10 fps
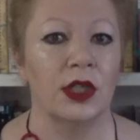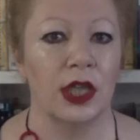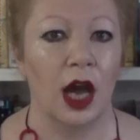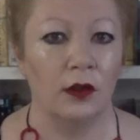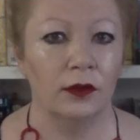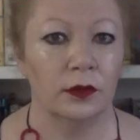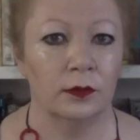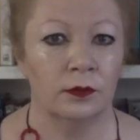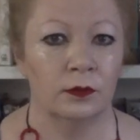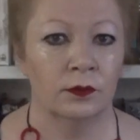tough,
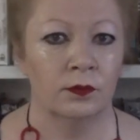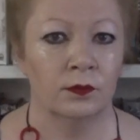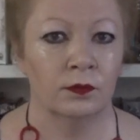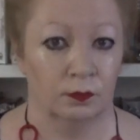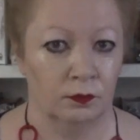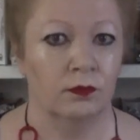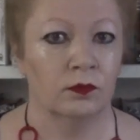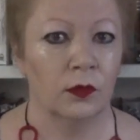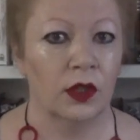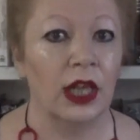
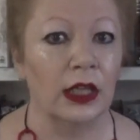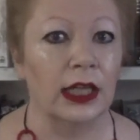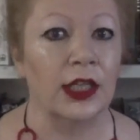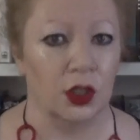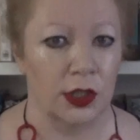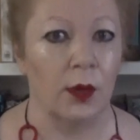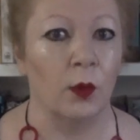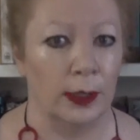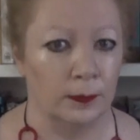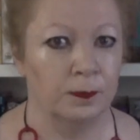that'll get you somewhere.